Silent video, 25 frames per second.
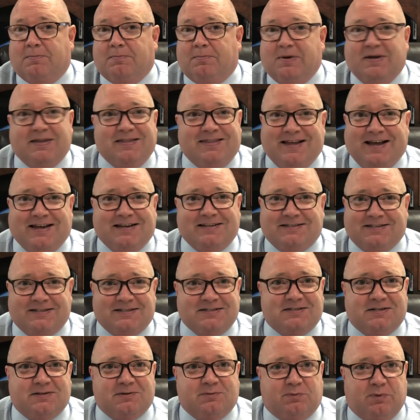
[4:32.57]
but that
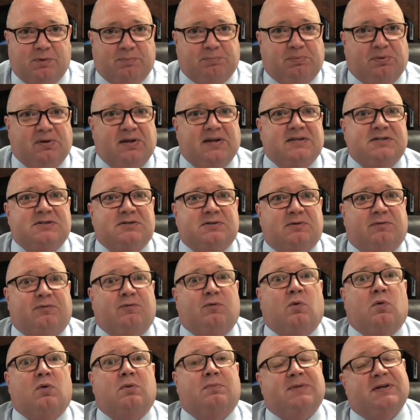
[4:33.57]
doesn't replace the
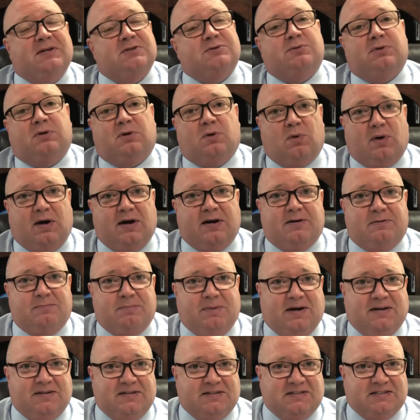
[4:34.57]
form that's required
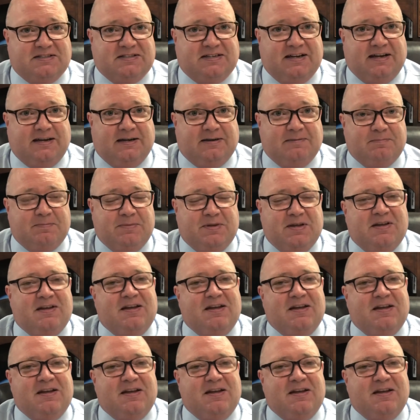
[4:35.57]
by the state.